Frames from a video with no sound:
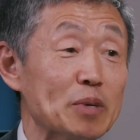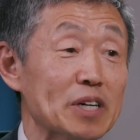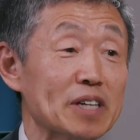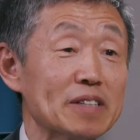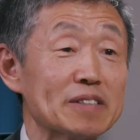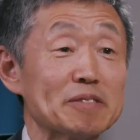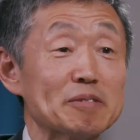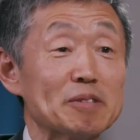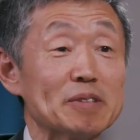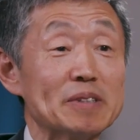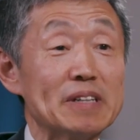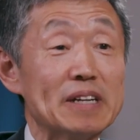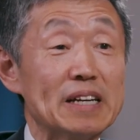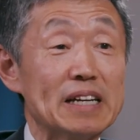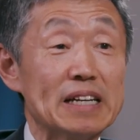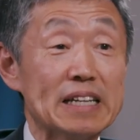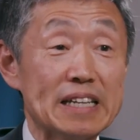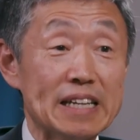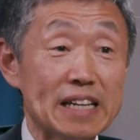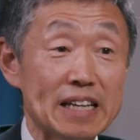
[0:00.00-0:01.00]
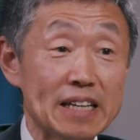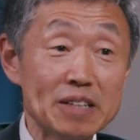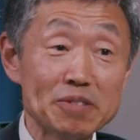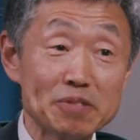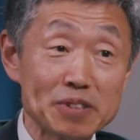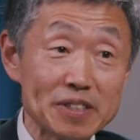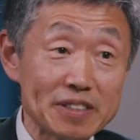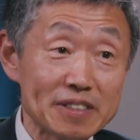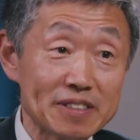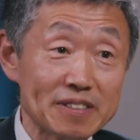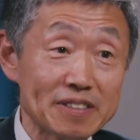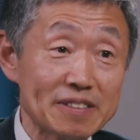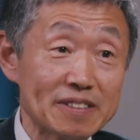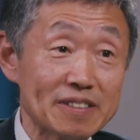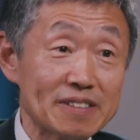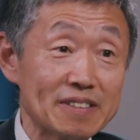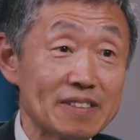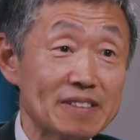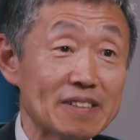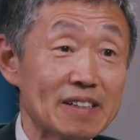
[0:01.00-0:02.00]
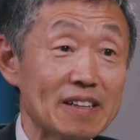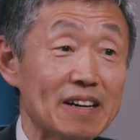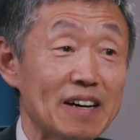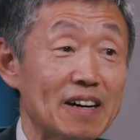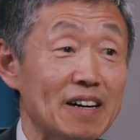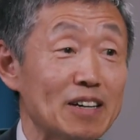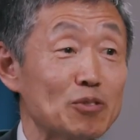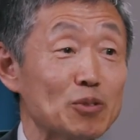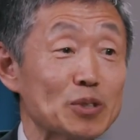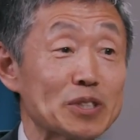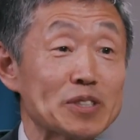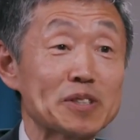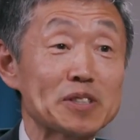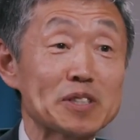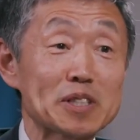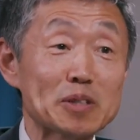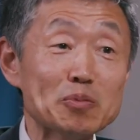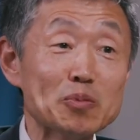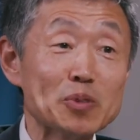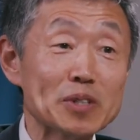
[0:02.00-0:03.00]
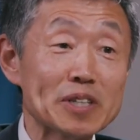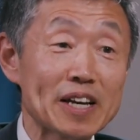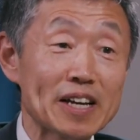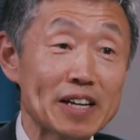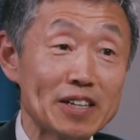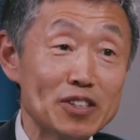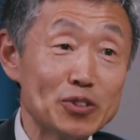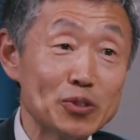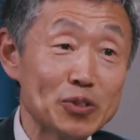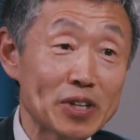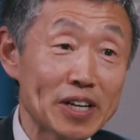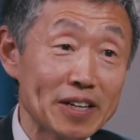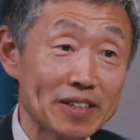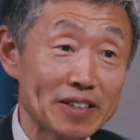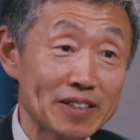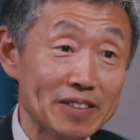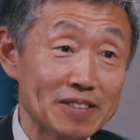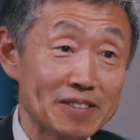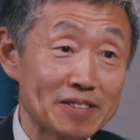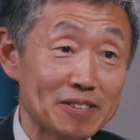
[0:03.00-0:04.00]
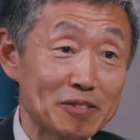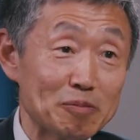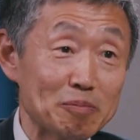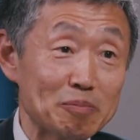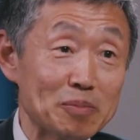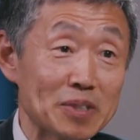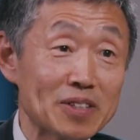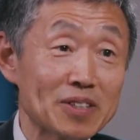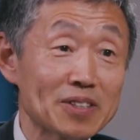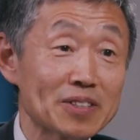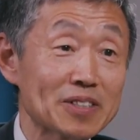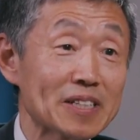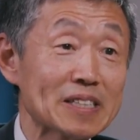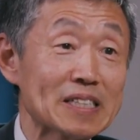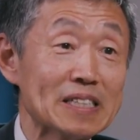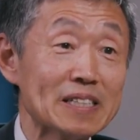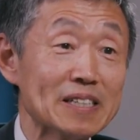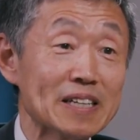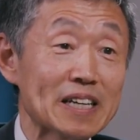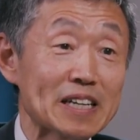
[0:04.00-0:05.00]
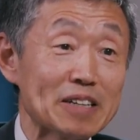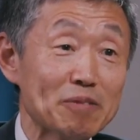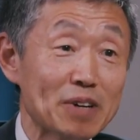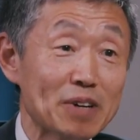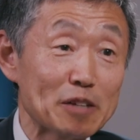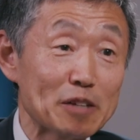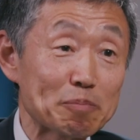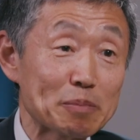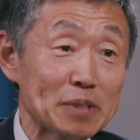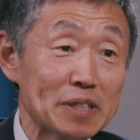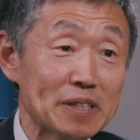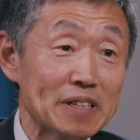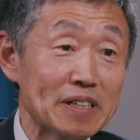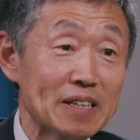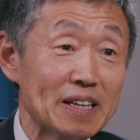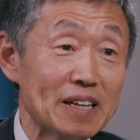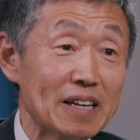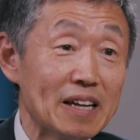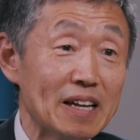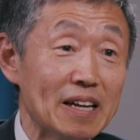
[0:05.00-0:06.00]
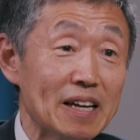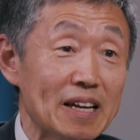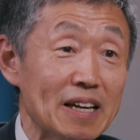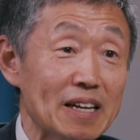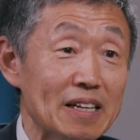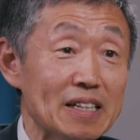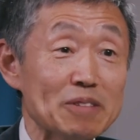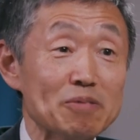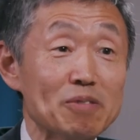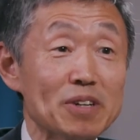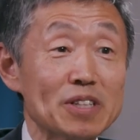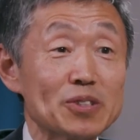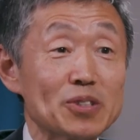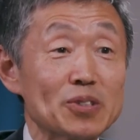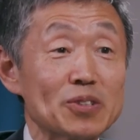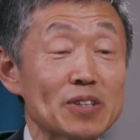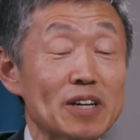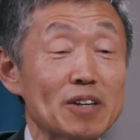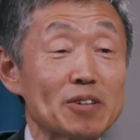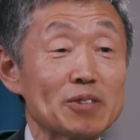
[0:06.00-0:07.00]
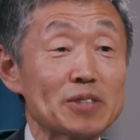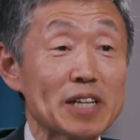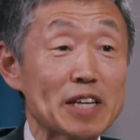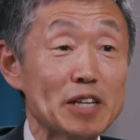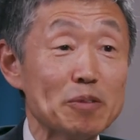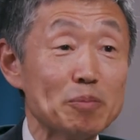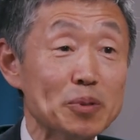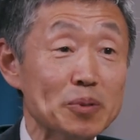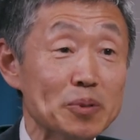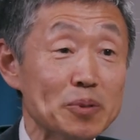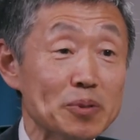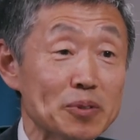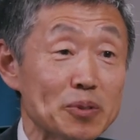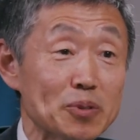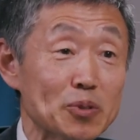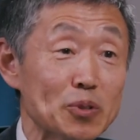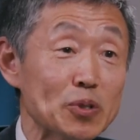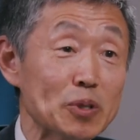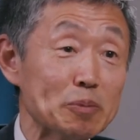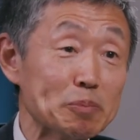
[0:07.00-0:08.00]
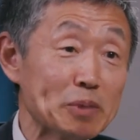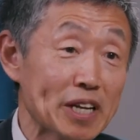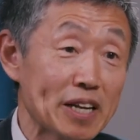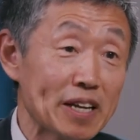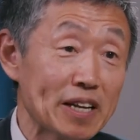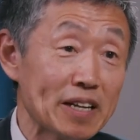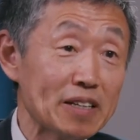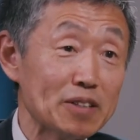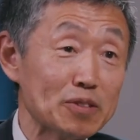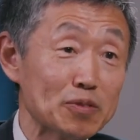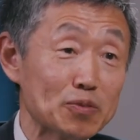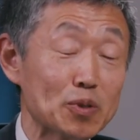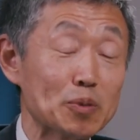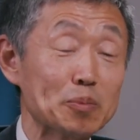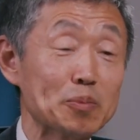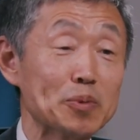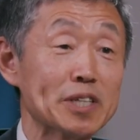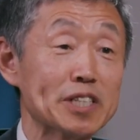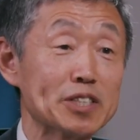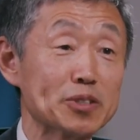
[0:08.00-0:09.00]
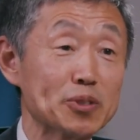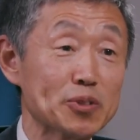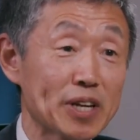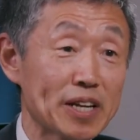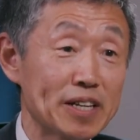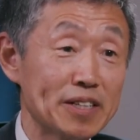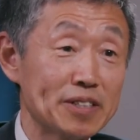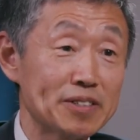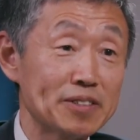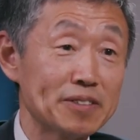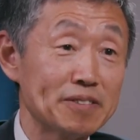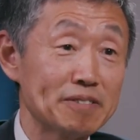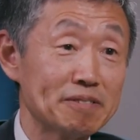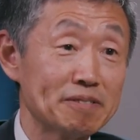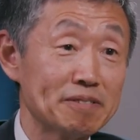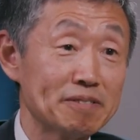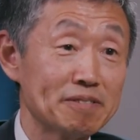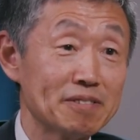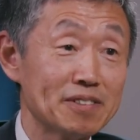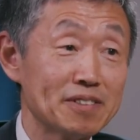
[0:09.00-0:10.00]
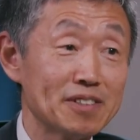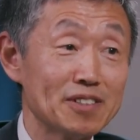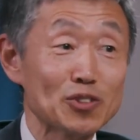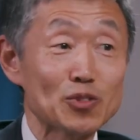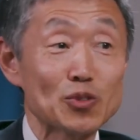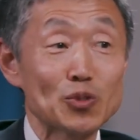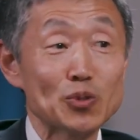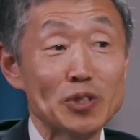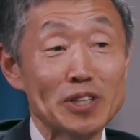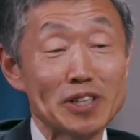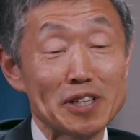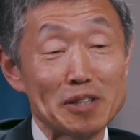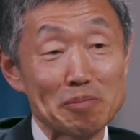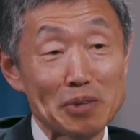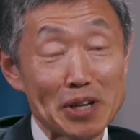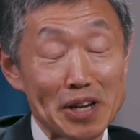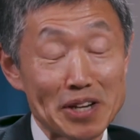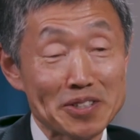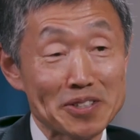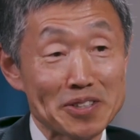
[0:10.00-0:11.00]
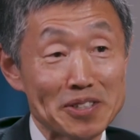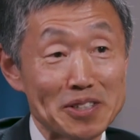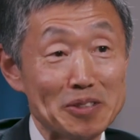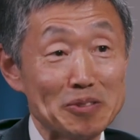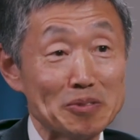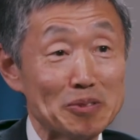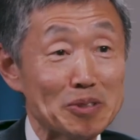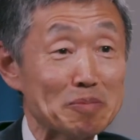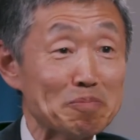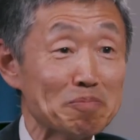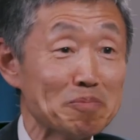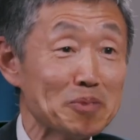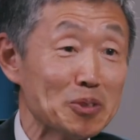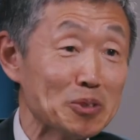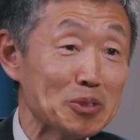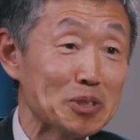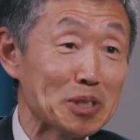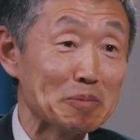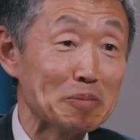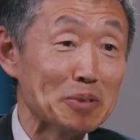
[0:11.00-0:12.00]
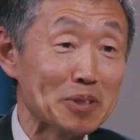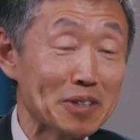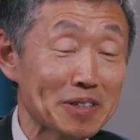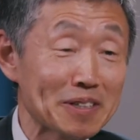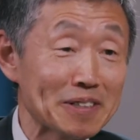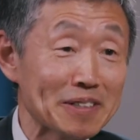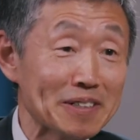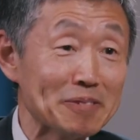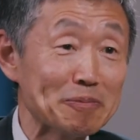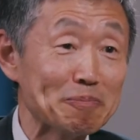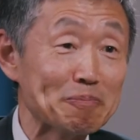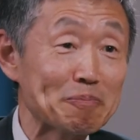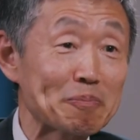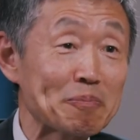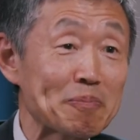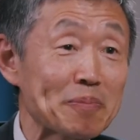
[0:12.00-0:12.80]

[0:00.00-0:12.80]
But at the end of it, I was somewhat educated because I didn't up. And eventually I was able to obtain a formal education, including a PhD from UC Berkeley.